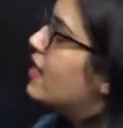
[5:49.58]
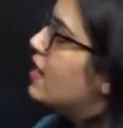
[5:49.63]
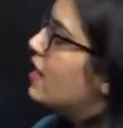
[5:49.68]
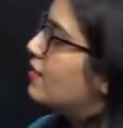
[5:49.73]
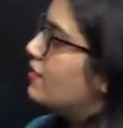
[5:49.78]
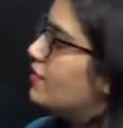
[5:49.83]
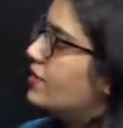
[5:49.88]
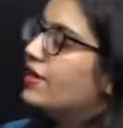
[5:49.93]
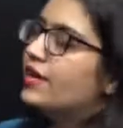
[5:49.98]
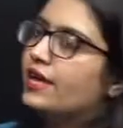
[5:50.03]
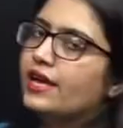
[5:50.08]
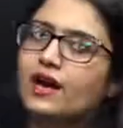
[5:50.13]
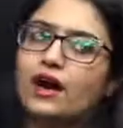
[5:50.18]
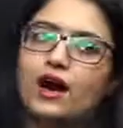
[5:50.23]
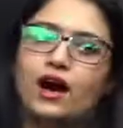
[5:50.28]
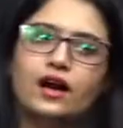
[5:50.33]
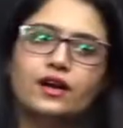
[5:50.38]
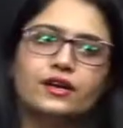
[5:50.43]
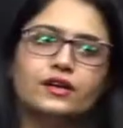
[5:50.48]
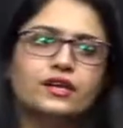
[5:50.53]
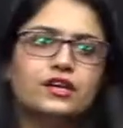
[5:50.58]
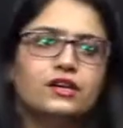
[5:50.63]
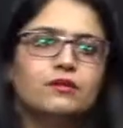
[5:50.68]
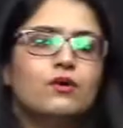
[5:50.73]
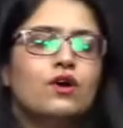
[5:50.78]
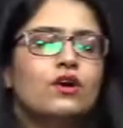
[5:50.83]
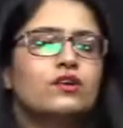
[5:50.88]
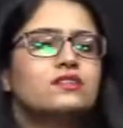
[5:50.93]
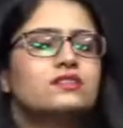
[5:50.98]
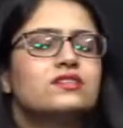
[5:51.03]
RNA are. Come
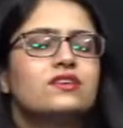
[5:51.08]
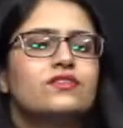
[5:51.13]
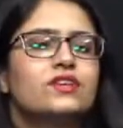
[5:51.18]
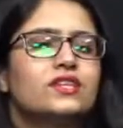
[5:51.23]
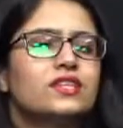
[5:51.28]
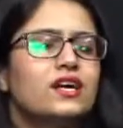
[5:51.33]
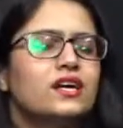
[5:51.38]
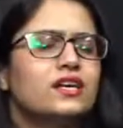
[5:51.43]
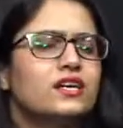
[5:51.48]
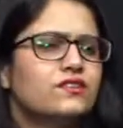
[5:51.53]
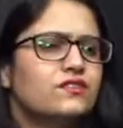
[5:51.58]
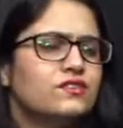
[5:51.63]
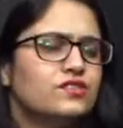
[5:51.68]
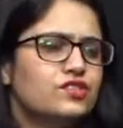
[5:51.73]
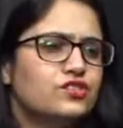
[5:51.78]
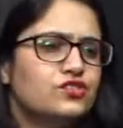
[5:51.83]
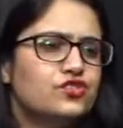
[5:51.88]
on Savita, give it a